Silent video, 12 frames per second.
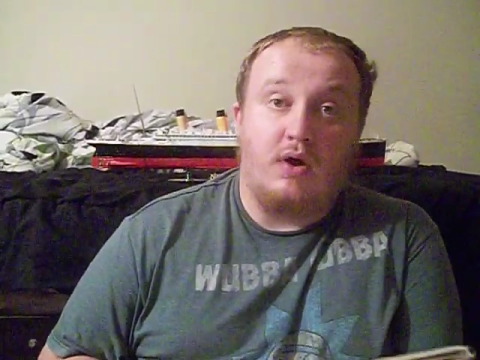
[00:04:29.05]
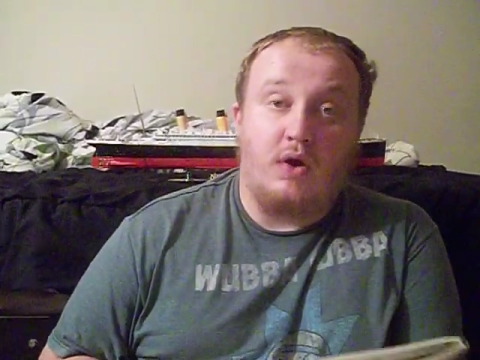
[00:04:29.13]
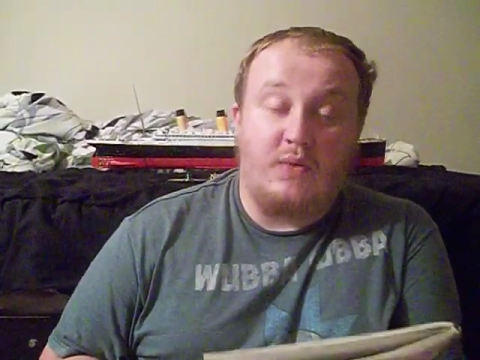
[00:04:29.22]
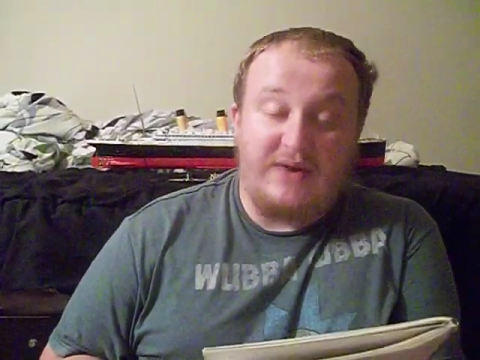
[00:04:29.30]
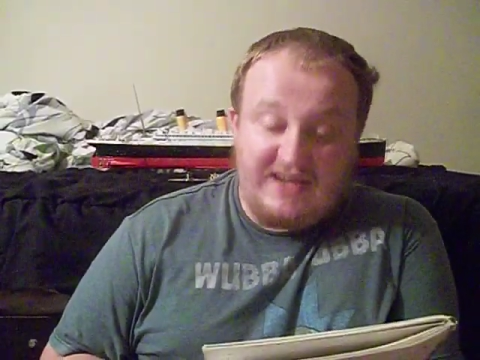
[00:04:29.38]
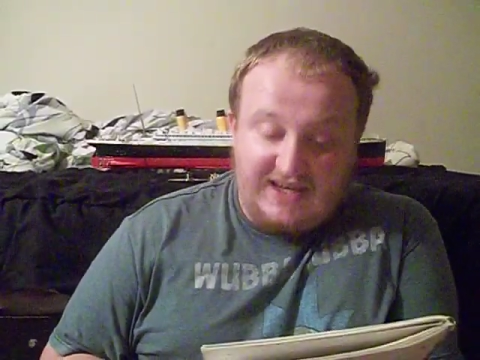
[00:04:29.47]

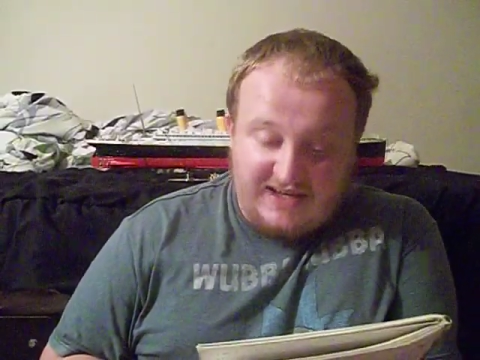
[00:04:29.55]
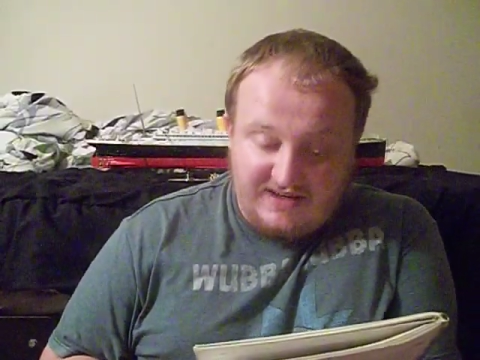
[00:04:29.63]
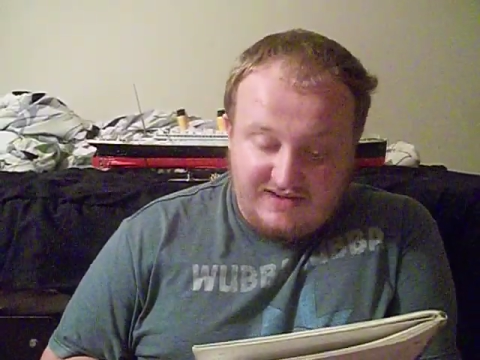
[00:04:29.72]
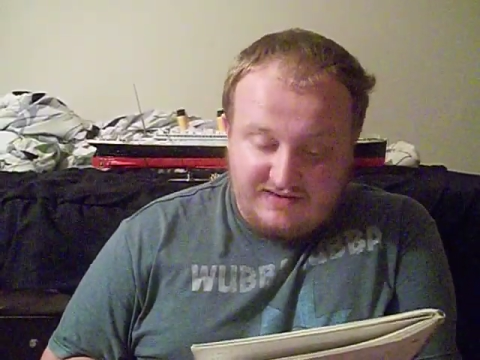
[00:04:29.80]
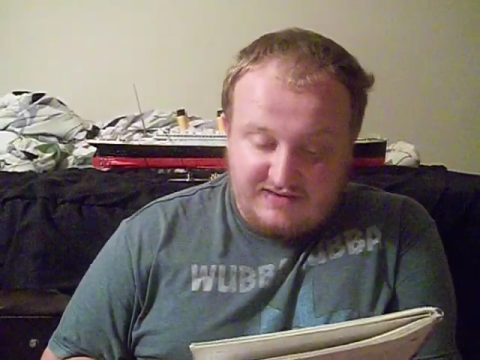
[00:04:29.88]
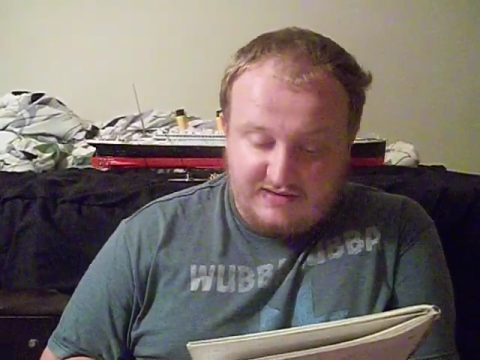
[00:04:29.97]
Oh, he
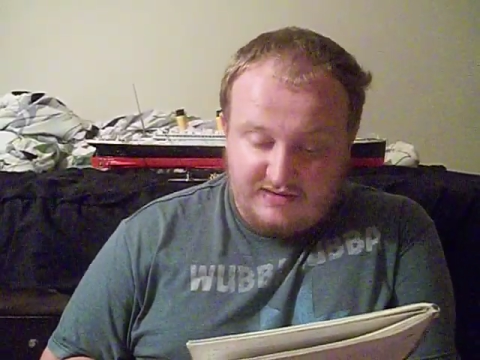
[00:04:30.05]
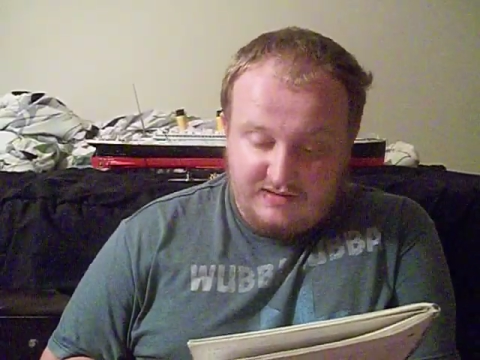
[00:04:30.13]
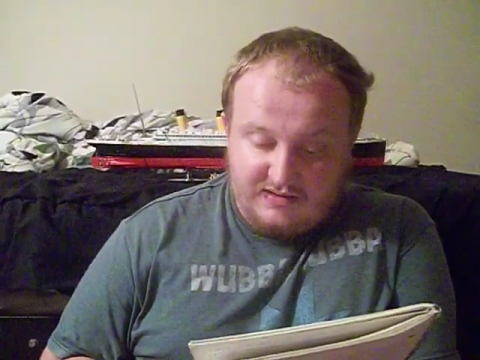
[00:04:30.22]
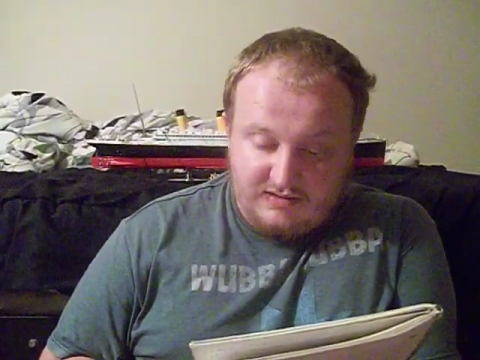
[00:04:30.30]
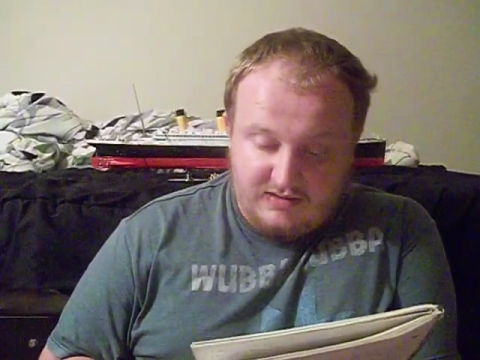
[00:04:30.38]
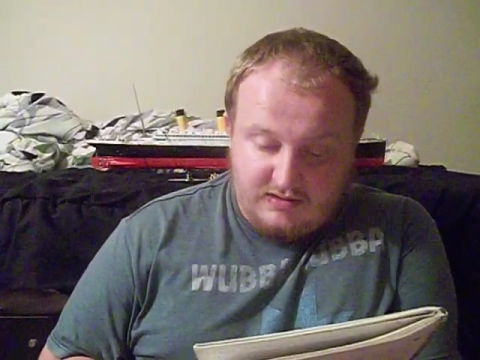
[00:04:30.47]
is?
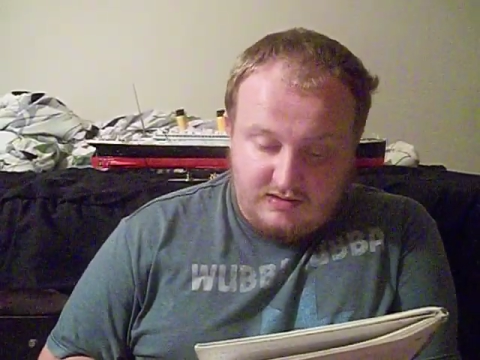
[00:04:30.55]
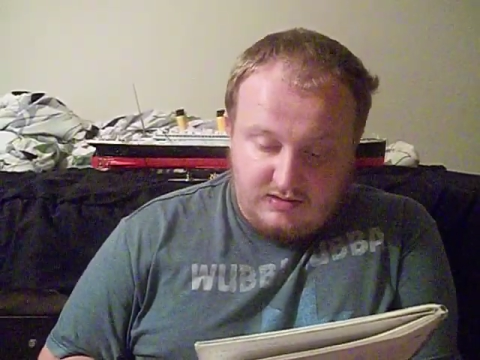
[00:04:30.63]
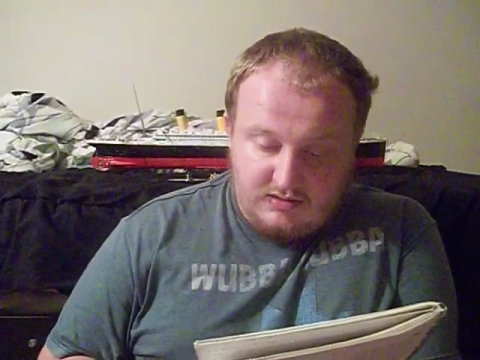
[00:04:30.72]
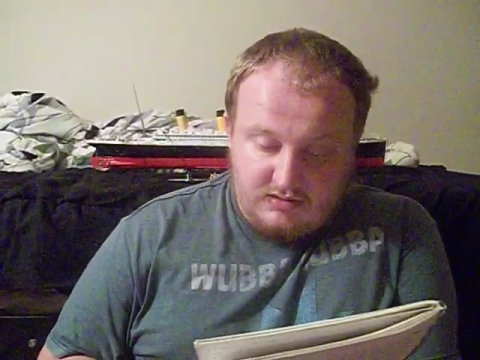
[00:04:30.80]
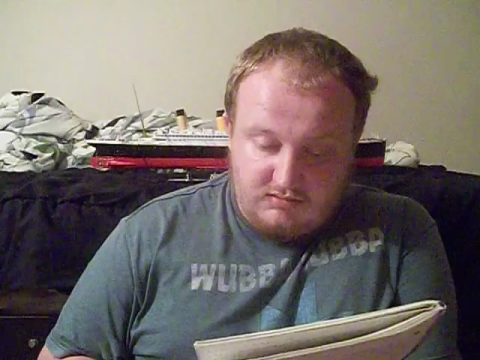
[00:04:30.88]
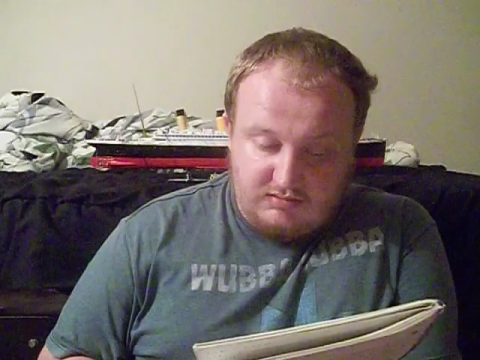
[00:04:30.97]

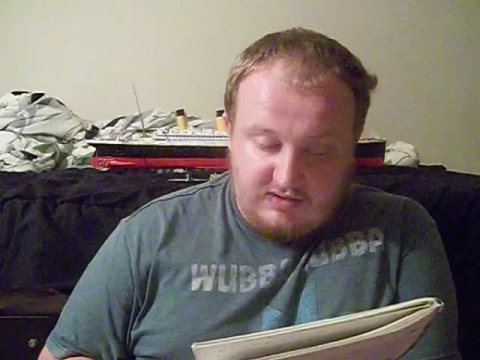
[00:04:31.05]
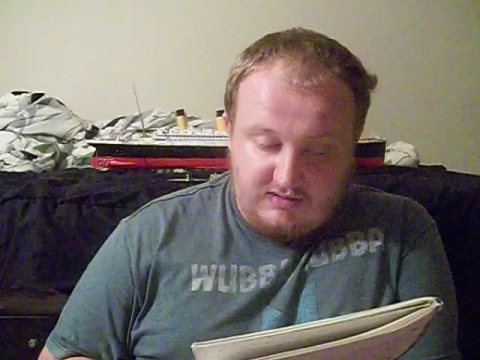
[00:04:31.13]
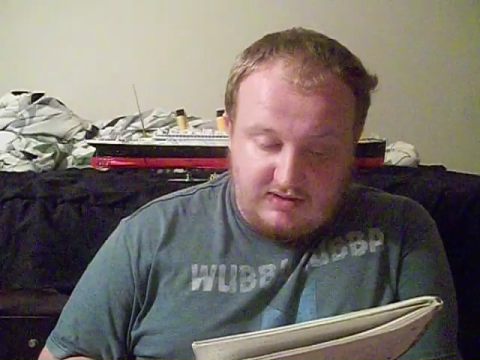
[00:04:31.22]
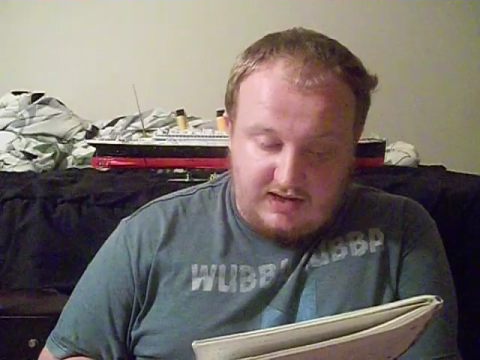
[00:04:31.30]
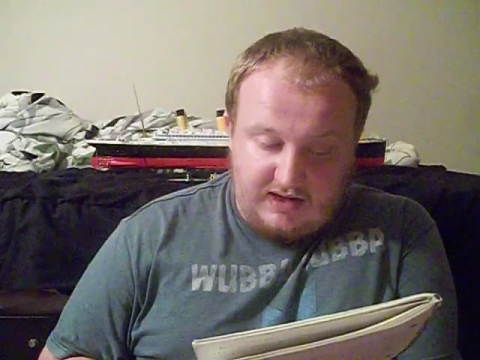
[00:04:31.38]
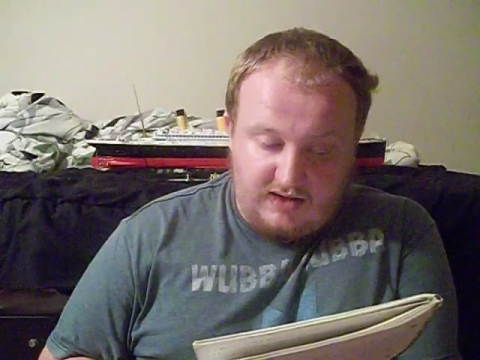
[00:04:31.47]

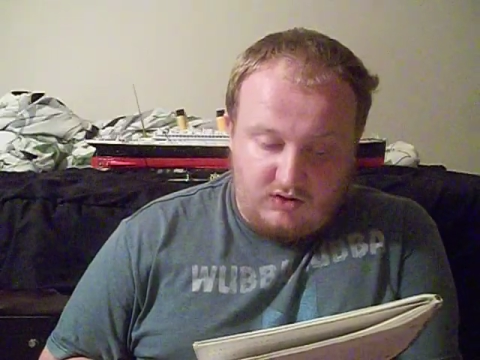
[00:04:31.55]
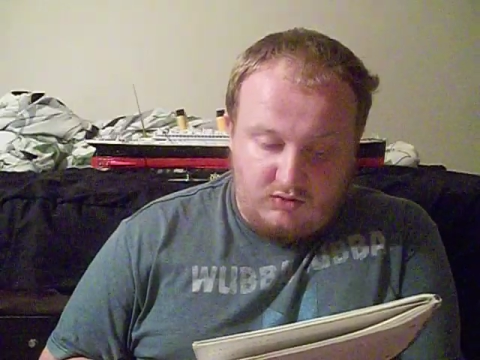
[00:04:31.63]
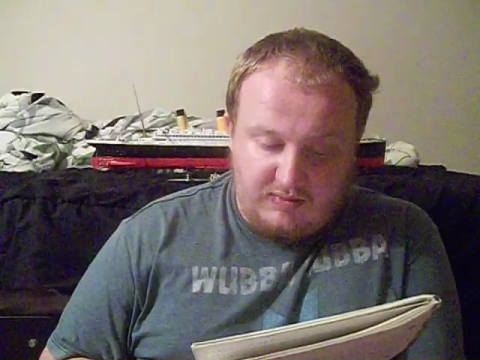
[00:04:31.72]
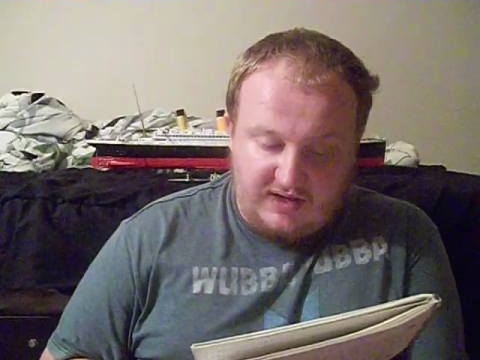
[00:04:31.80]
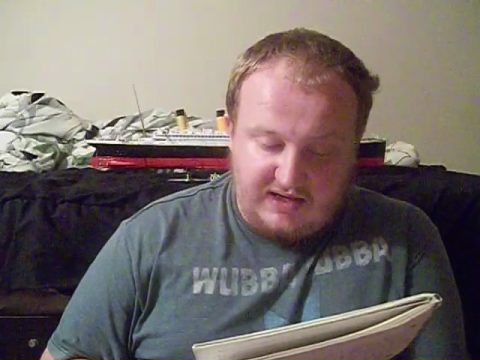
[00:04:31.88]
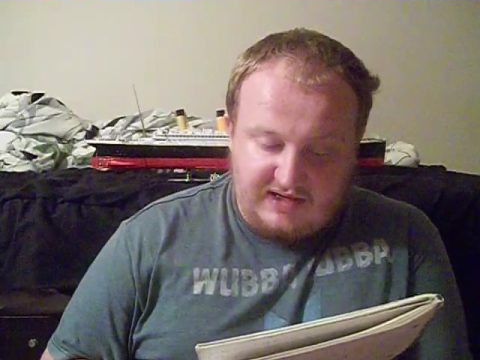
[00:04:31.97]
Well, I
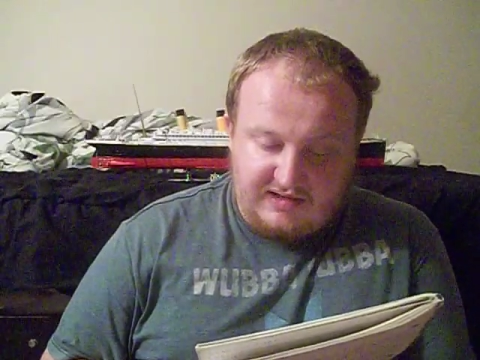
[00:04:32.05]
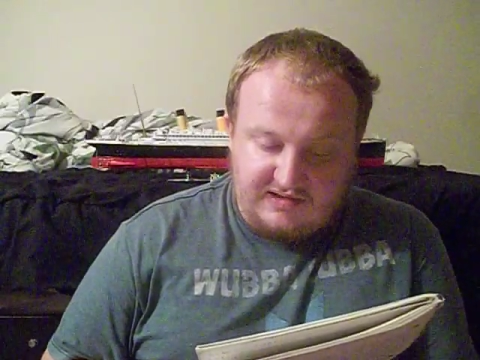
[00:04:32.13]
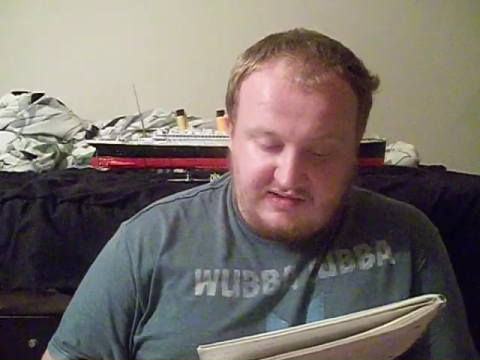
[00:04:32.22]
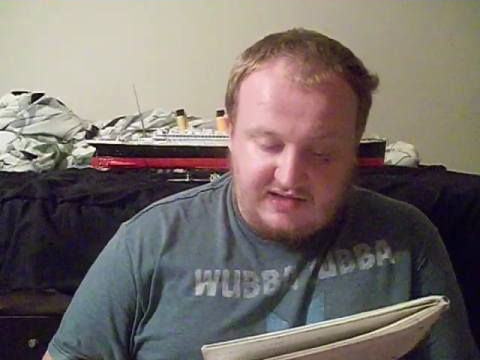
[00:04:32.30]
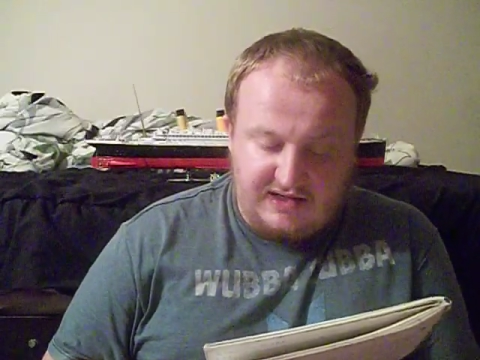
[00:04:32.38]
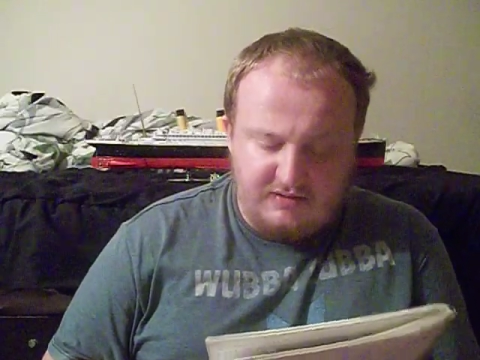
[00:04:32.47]
hope I get
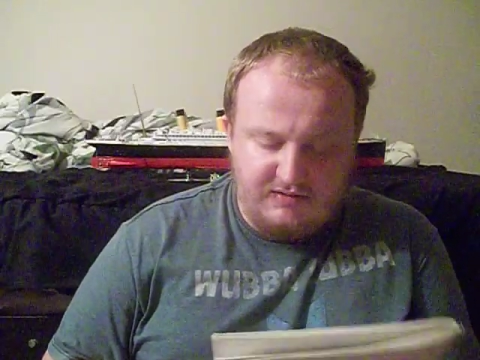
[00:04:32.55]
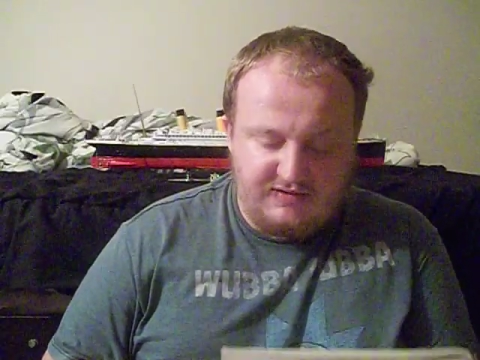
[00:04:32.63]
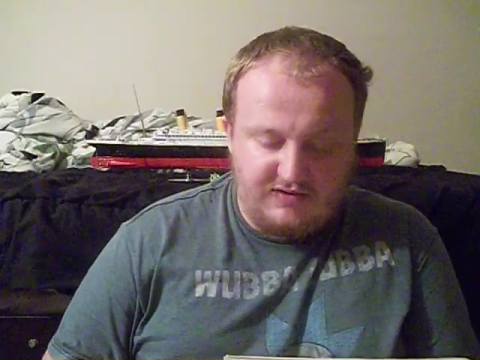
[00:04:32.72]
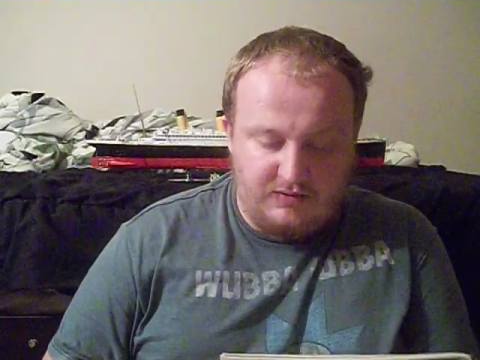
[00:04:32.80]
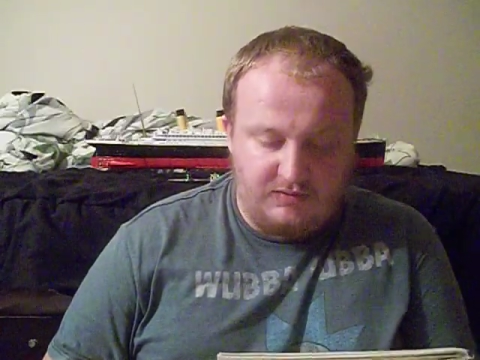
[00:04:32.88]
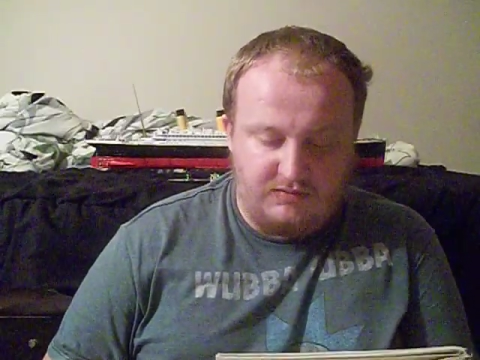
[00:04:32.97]
to see her
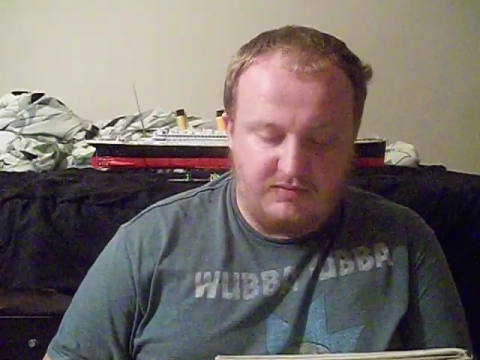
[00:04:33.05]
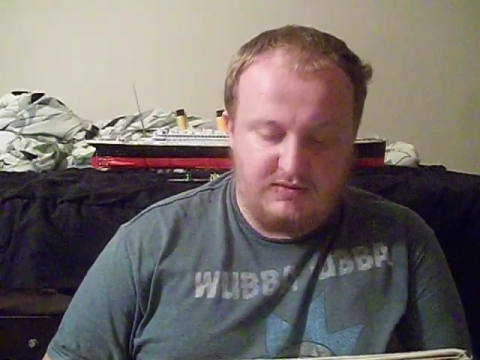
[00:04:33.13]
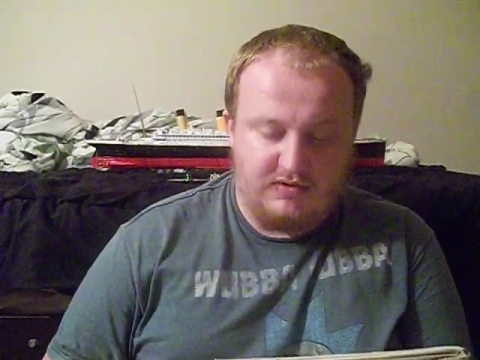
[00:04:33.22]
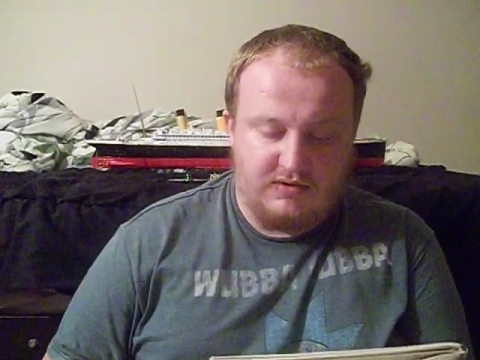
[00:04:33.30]
soon.